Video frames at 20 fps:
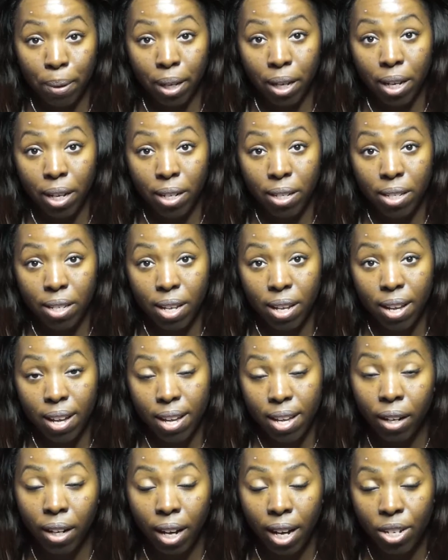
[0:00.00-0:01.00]
bit.
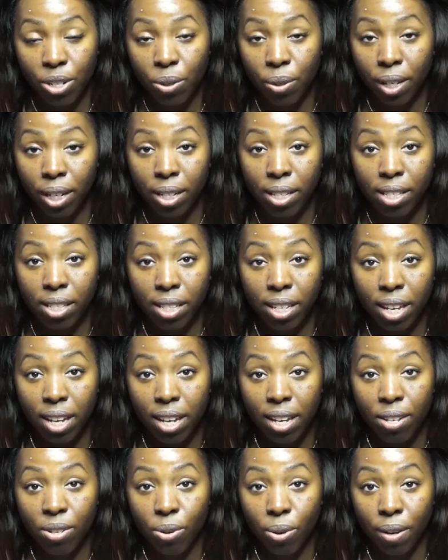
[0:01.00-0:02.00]
As you can
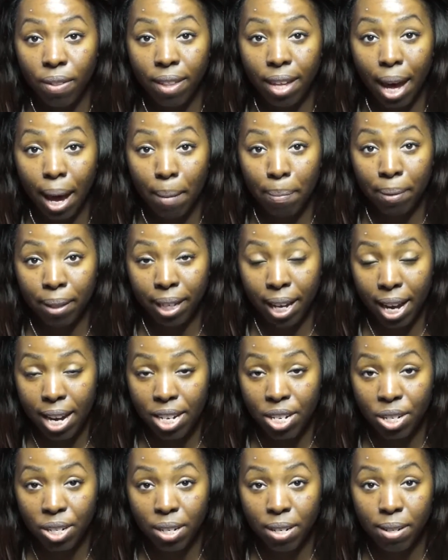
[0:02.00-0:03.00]
see during the
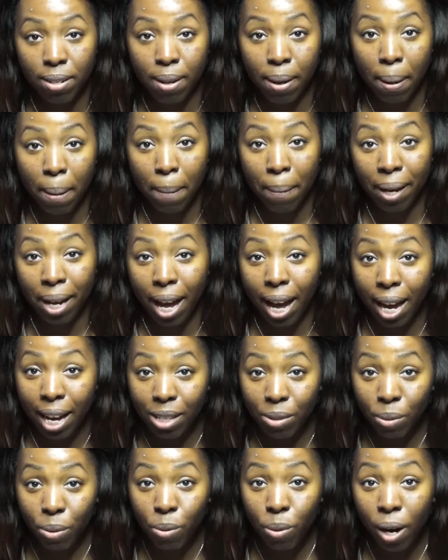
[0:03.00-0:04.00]
application, my
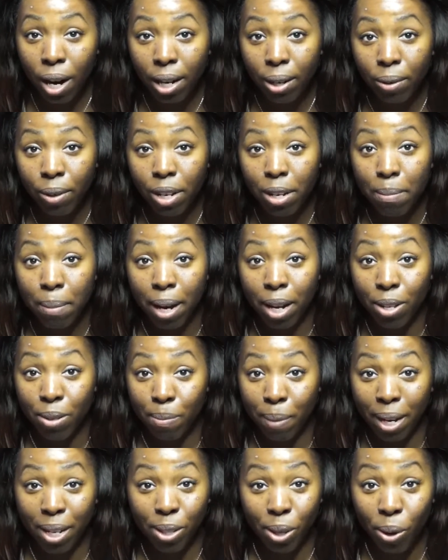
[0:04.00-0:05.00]
eyes were watery,
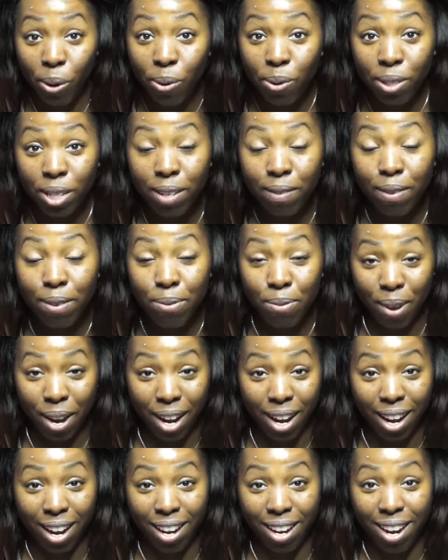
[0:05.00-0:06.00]
my nose even
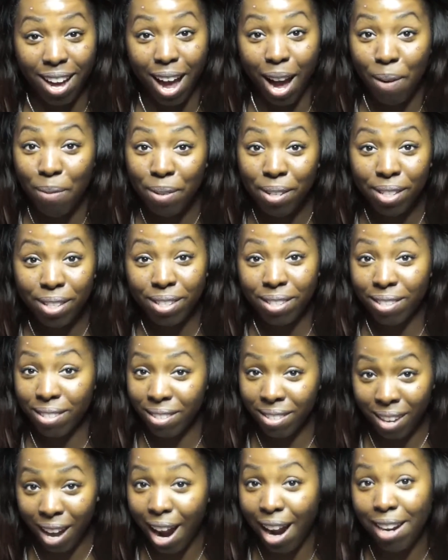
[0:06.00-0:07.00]
ran. I was
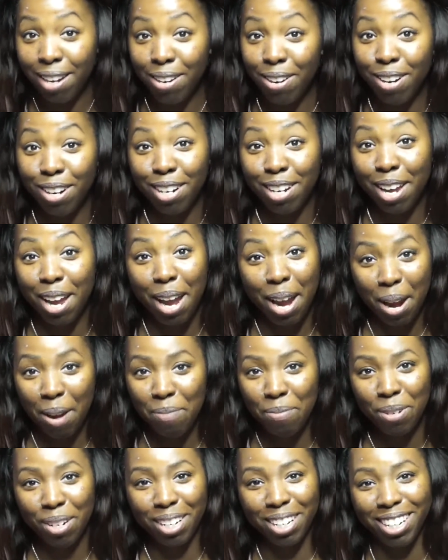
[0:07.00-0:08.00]
snotting on
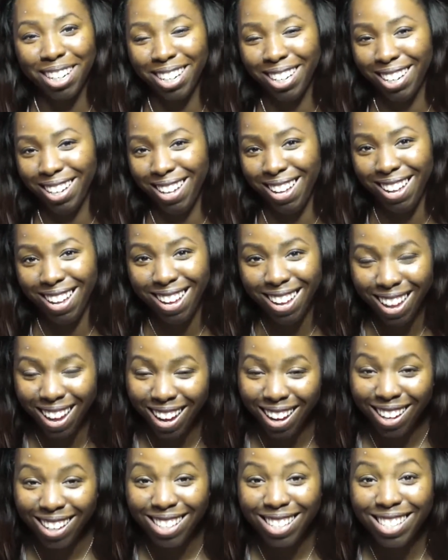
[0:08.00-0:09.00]
camera.
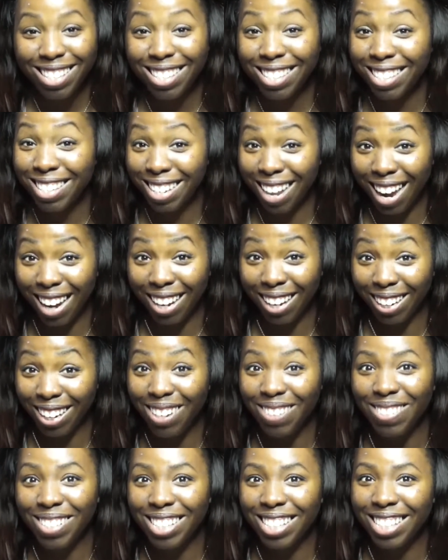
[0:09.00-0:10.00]
Snotting,
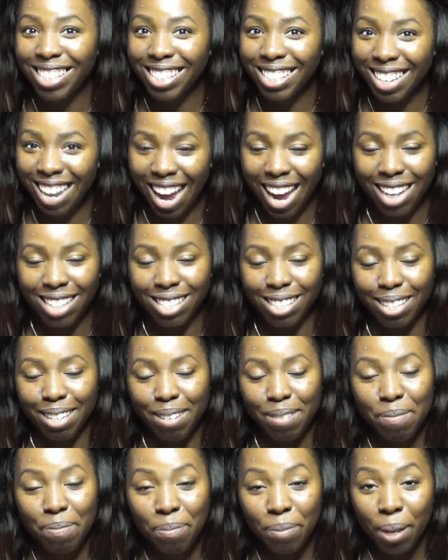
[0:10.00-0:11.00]
it was
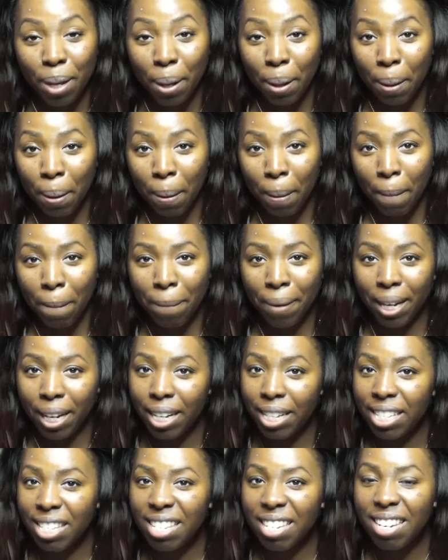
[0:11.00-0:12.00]
nasty. But
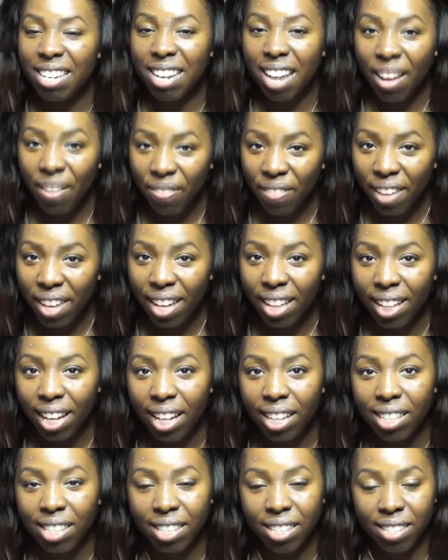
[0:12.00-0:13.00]
it's nothing
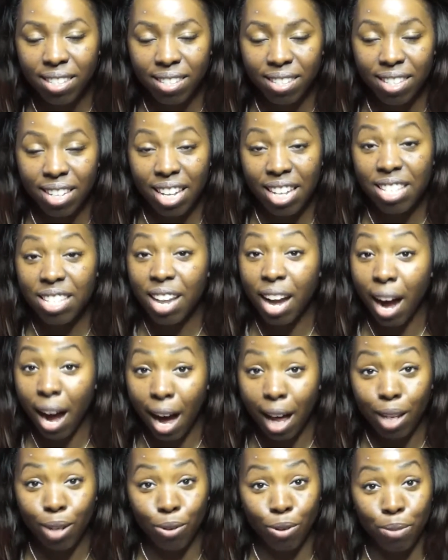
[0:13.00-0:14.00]
that's
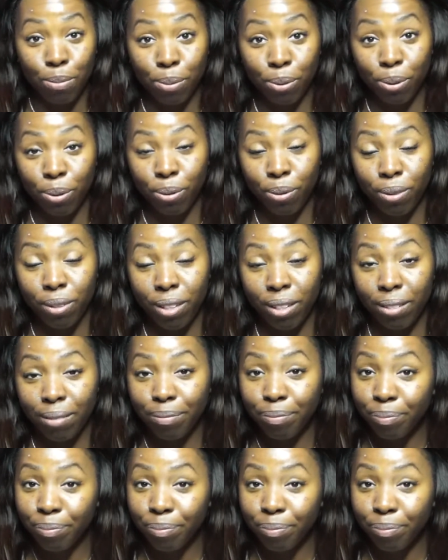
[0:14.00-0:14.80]
intolerable.